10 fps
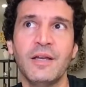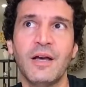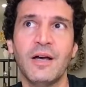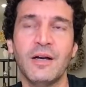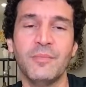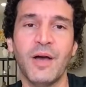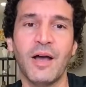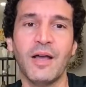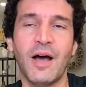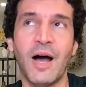
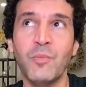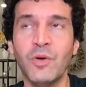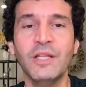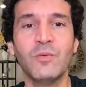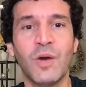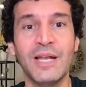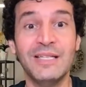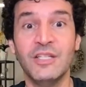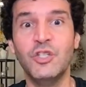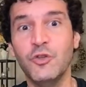I'm really ready
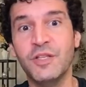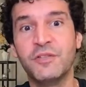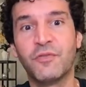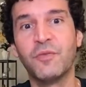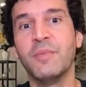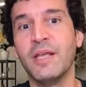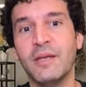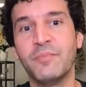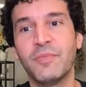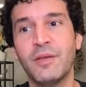to do this for
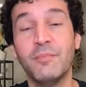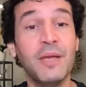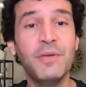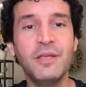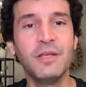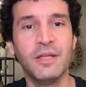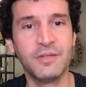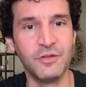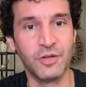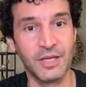me. Maybe
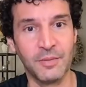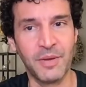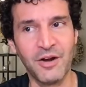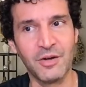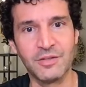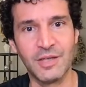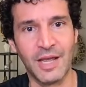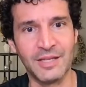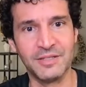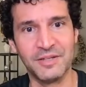you're like a parent
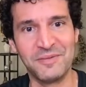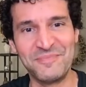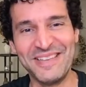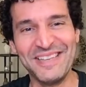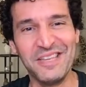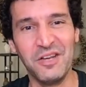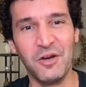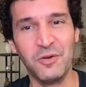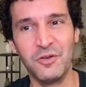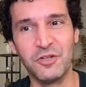and you know,
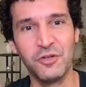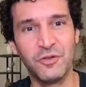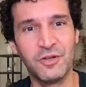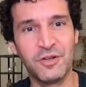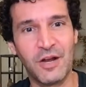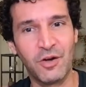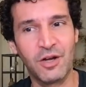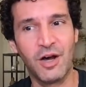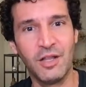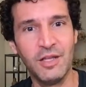your children are now at
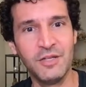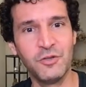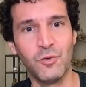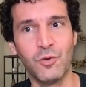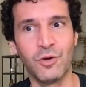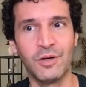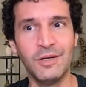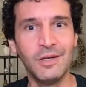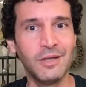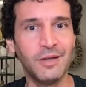college, or
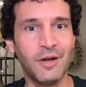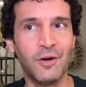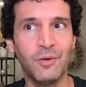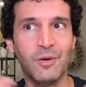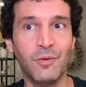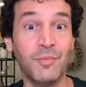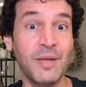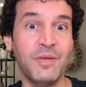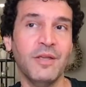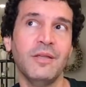you know, or
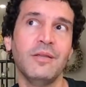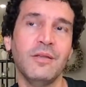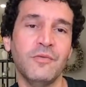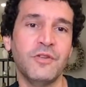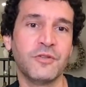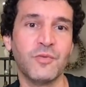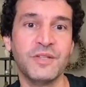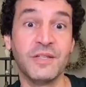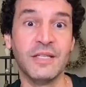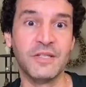maybe you've just
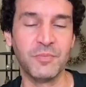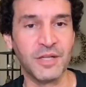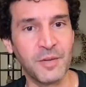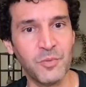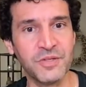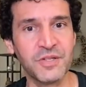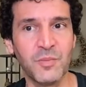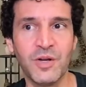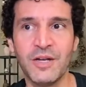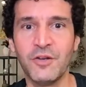recently split up with
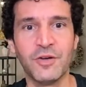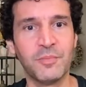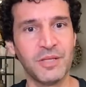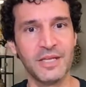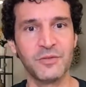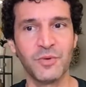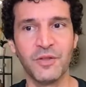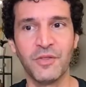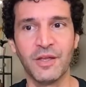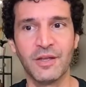someone and you're in a place where you
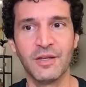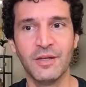think,